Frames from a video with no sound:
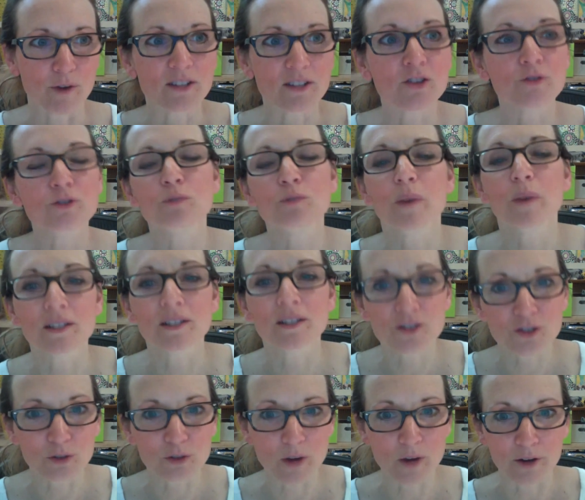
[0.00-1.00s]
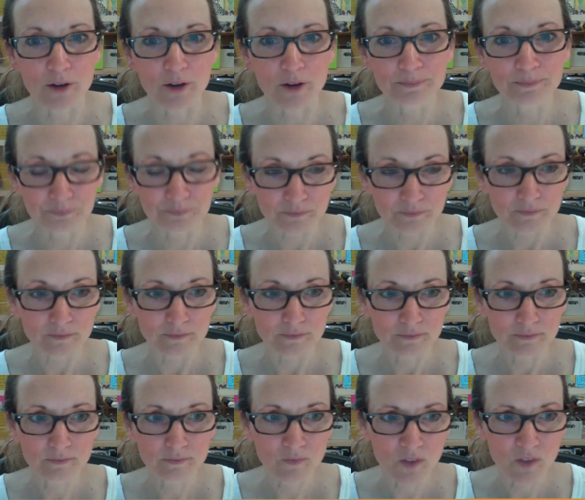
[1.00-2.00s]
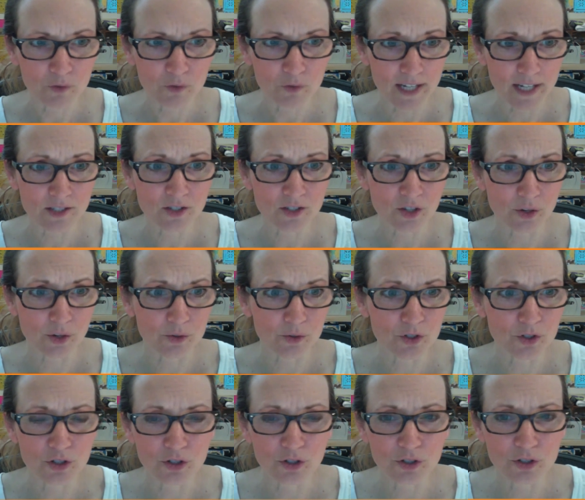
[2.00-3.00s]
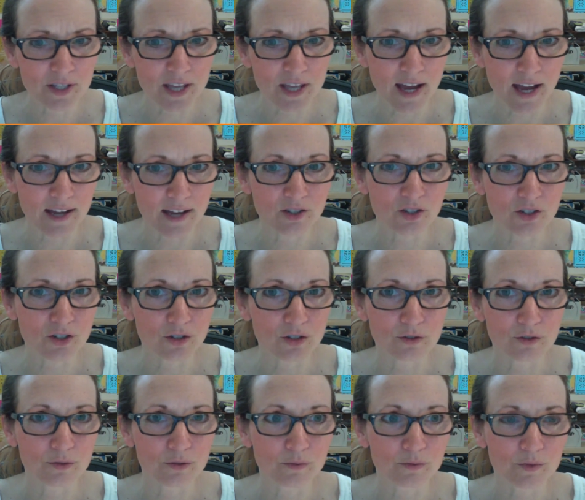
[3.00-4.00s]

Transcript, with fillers: So there's BuzzSumo, right? So do you use that to?